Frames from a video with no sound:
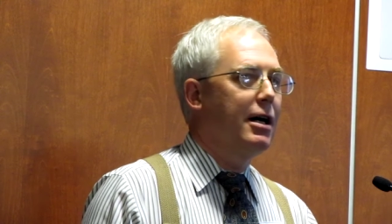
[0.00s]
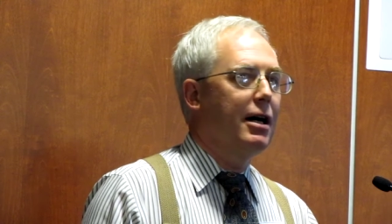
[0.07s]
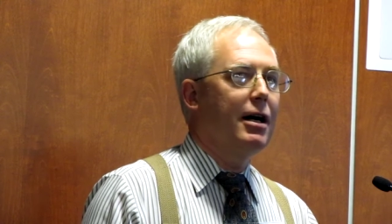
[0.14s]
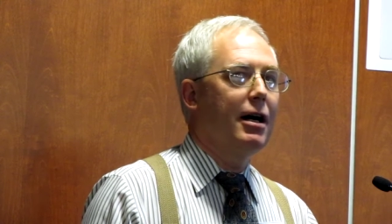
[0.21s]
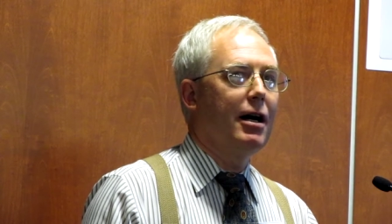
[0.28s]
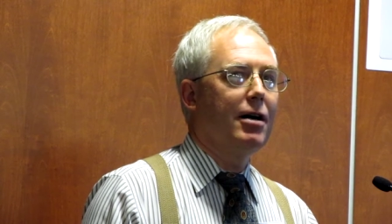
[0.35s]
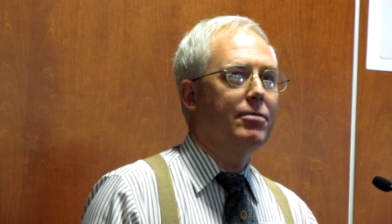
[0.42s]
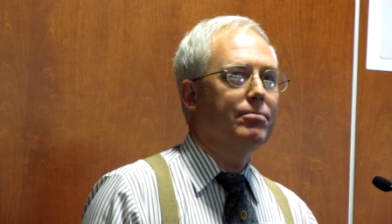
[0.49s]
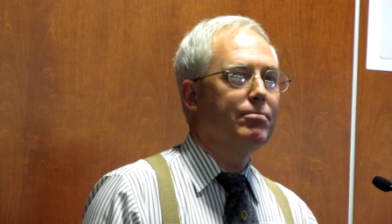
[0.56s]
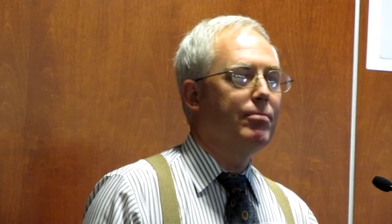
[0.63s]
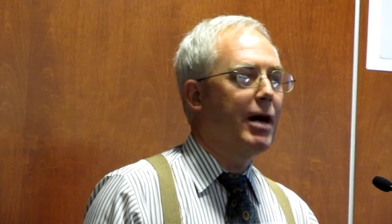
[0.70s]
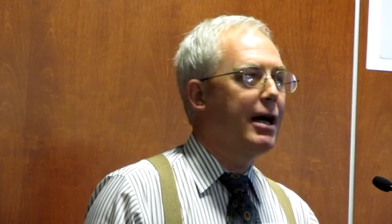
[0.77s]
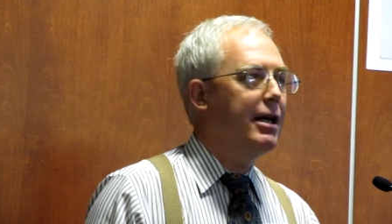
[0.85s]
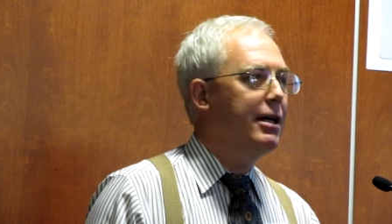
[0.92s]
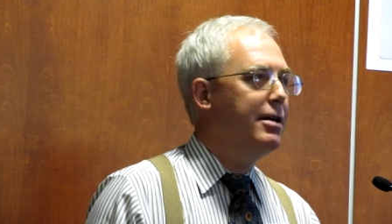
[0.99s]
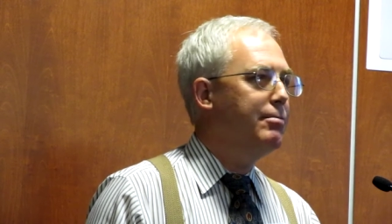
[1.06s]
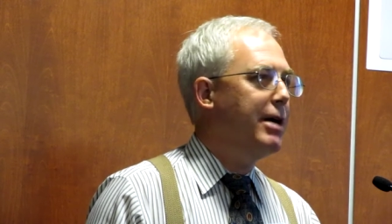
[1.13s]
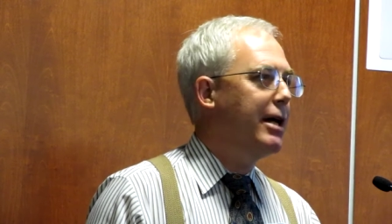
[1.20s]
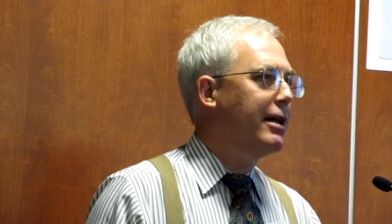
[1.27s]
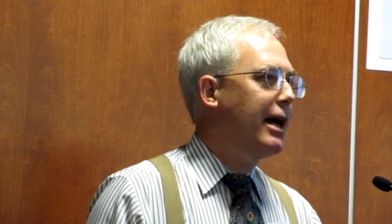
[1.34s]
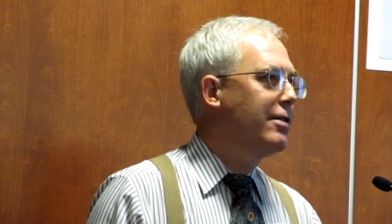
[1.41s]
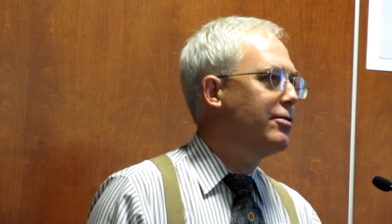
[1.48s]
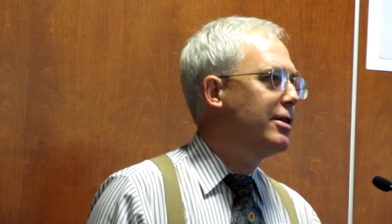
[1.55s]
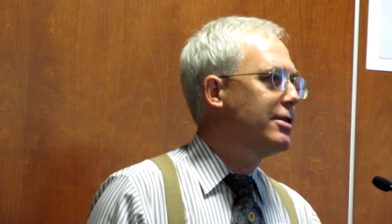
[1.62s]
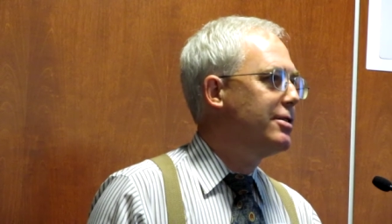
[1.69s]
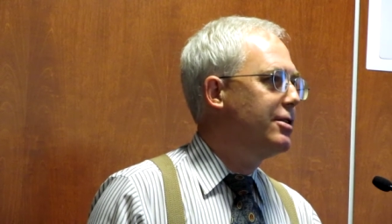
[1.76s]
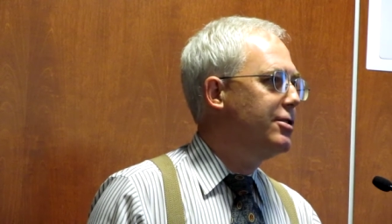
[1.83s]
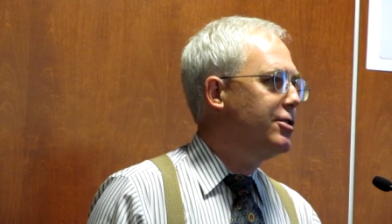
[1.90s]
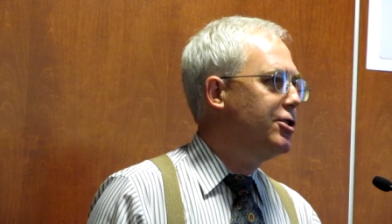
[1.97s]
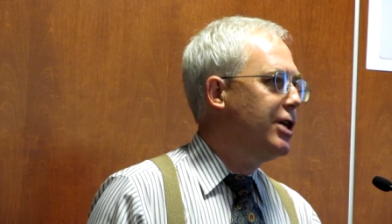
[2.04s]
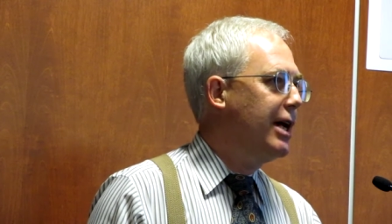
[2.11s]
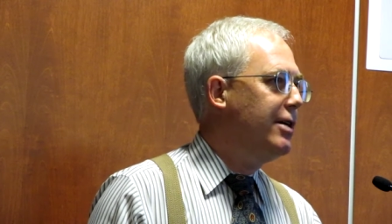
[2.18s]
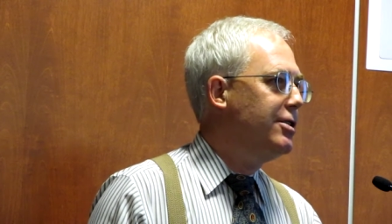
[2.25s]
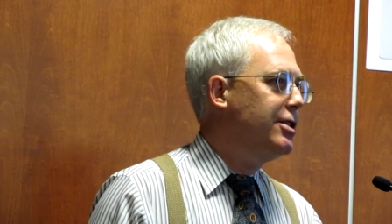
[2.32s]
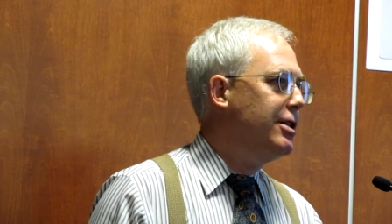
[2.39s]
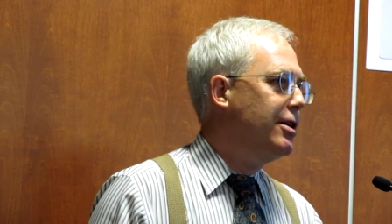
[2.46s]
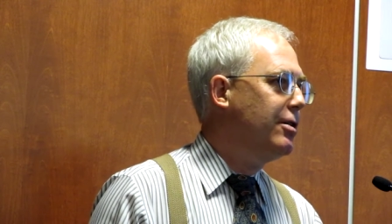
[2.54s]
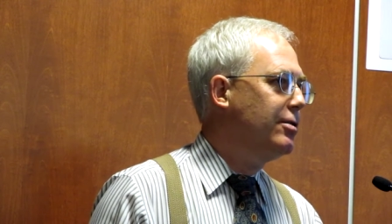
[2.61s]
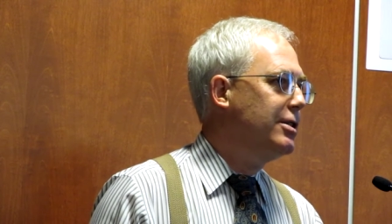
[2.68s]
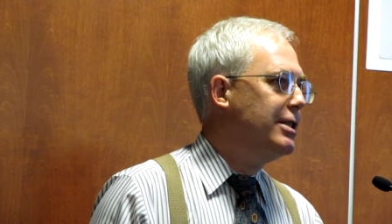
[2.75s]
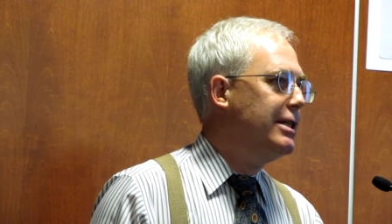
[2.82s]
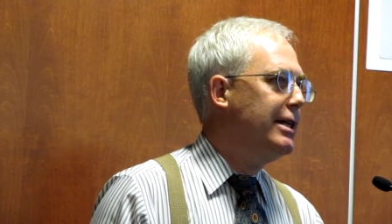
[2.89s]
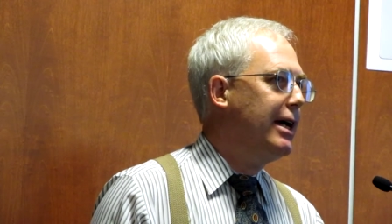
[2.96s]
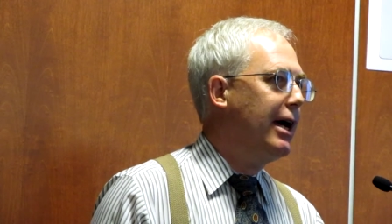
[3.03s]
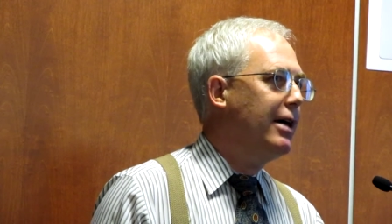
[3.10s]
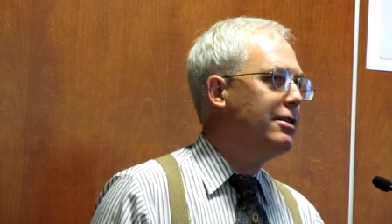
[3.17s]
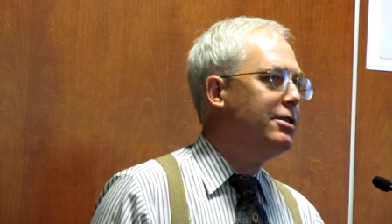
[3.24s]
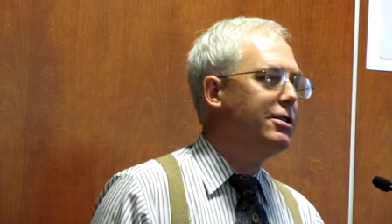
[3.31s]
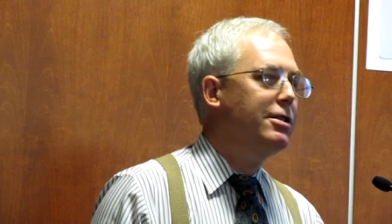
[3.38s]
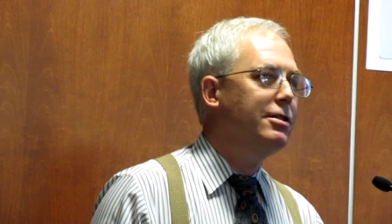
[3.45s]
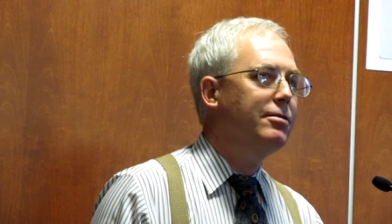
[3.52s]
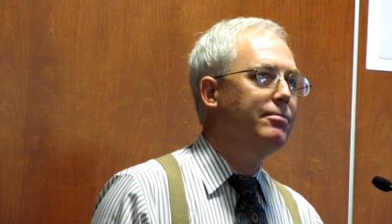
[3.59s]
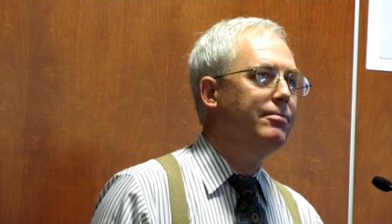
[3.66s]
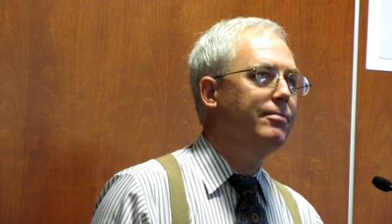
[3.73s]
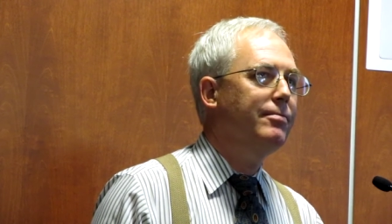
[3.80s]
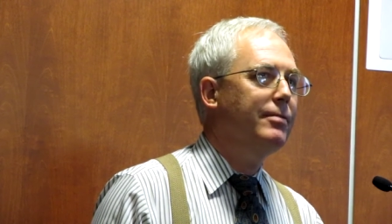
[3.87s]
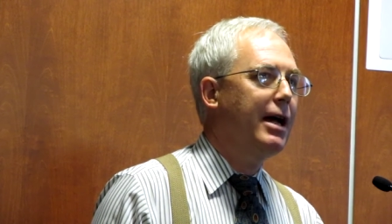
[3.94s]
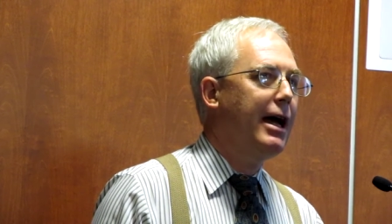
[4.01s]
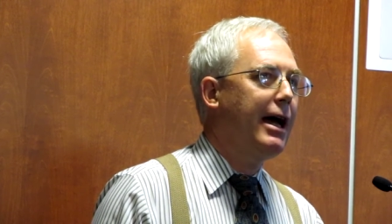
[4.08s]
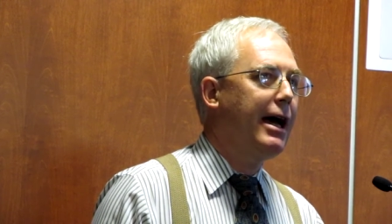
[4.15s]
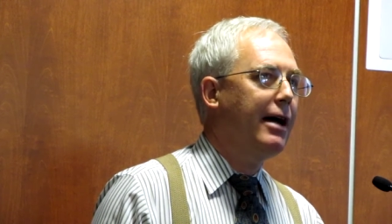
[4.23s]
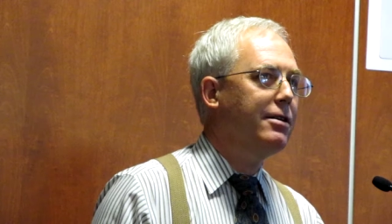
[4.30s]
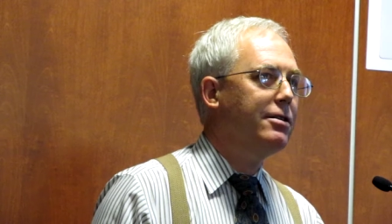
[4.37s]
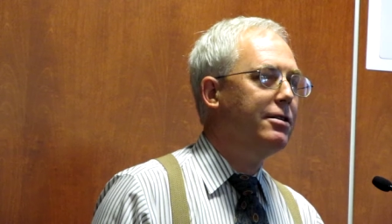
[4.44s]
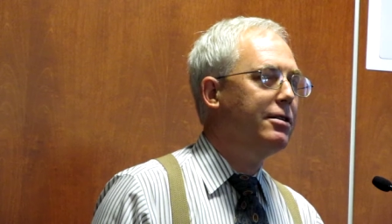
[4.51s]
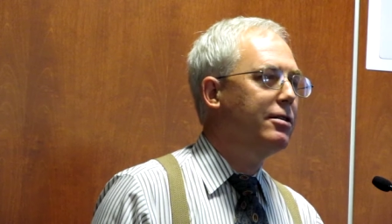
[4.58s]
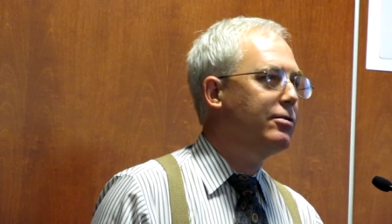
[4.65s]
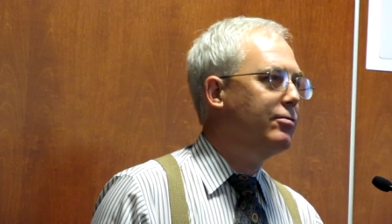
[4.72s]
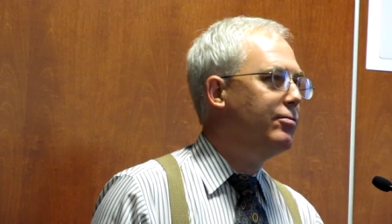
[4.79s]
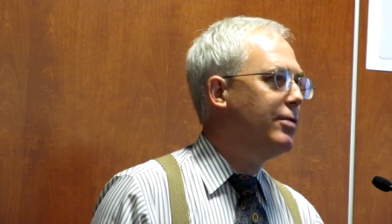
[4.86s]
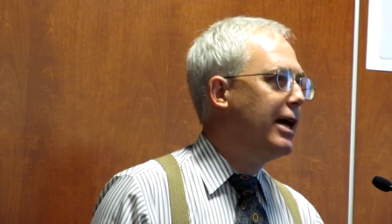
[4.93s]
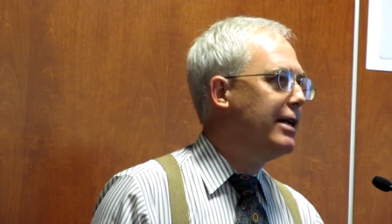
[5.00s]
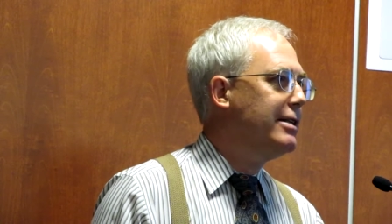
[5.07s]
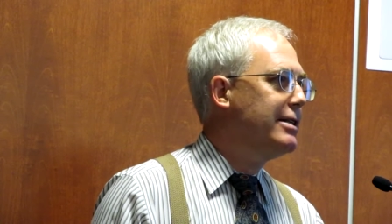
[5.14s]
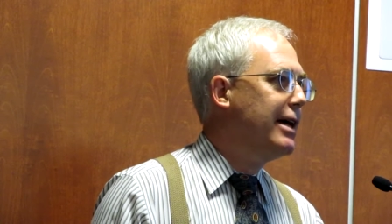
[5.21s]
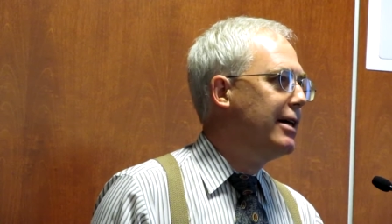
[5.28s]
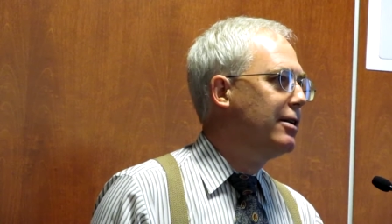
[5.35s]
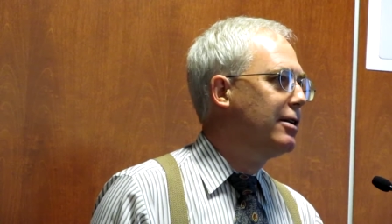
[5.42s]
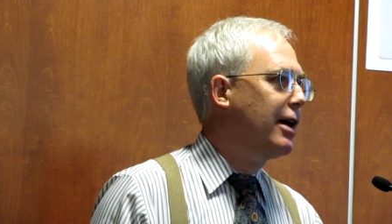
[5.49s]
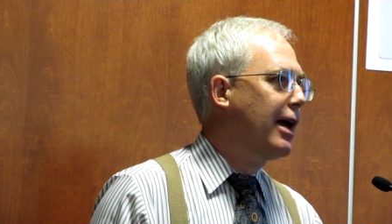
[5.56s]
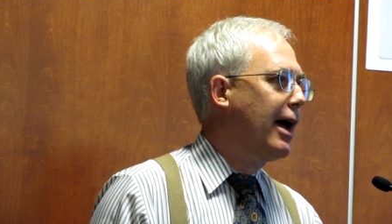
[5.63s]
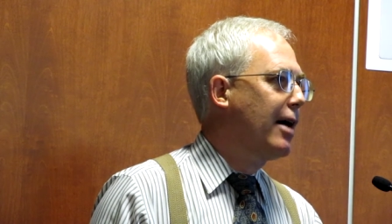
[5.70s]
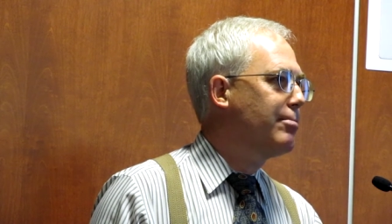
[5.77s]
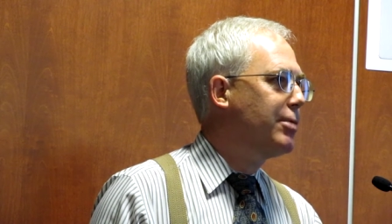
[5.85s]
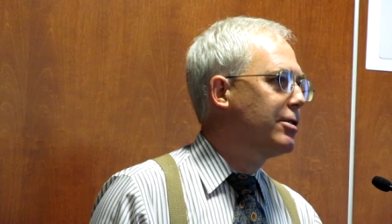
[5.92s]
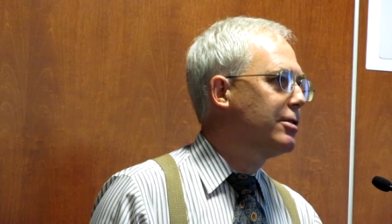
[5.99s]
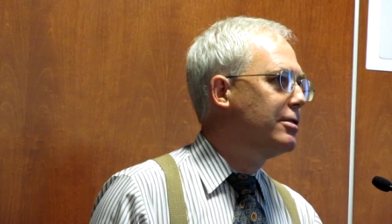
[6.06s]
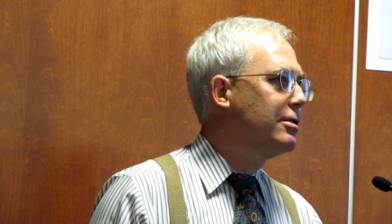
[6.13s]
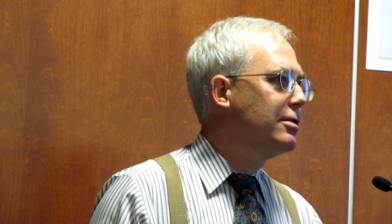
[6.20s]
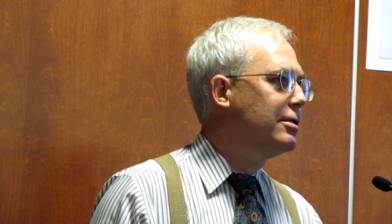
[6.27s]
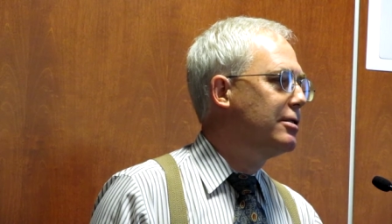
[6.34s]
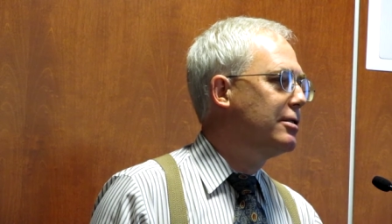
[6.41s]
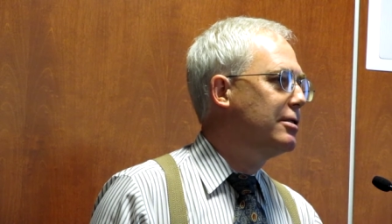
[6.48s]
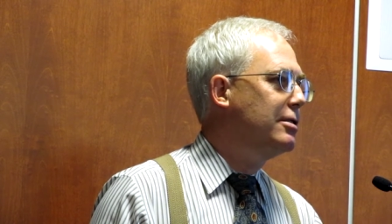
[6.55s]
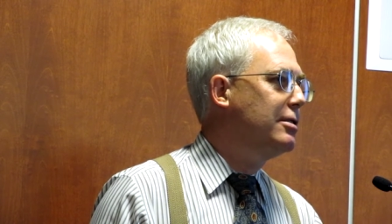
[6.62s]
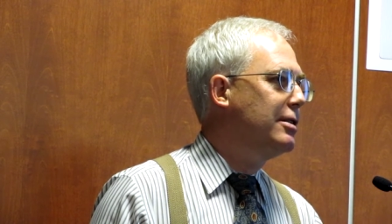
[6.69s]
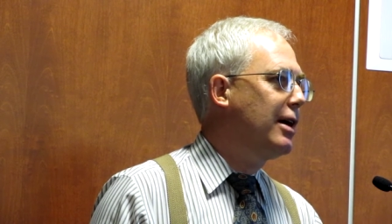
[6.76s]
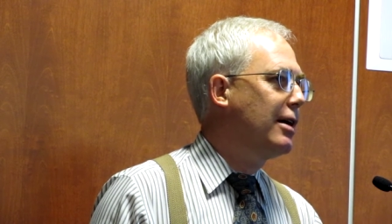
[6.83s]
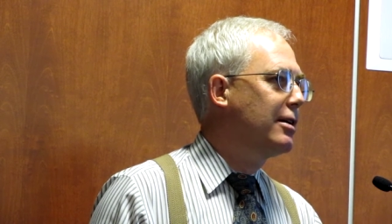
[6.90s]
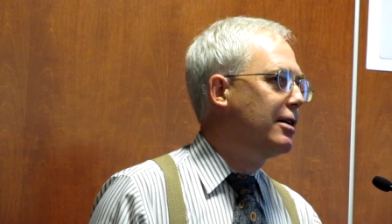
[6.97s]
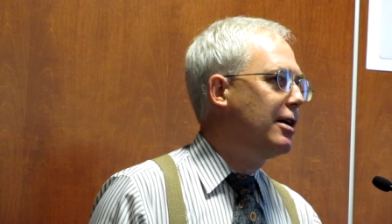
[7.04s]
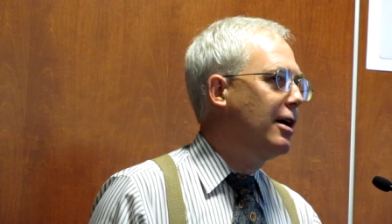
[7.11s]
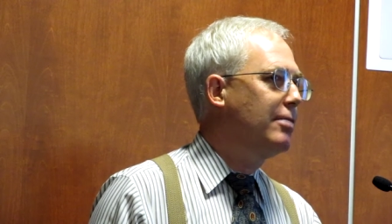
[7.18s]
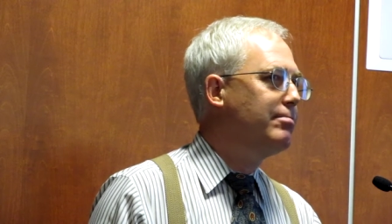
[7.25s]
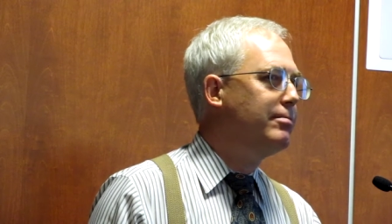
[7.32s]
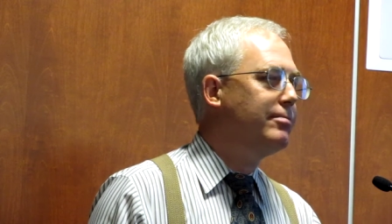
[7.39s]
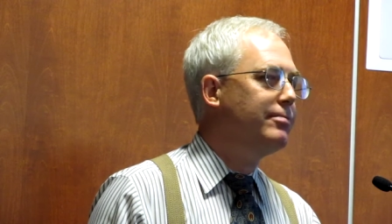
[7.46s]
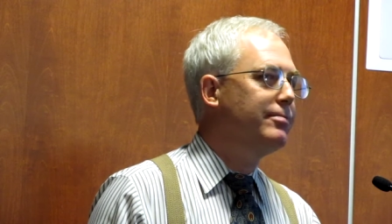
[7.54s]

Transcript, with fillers: Uh, my email address is jgoth at redtailcapital.com.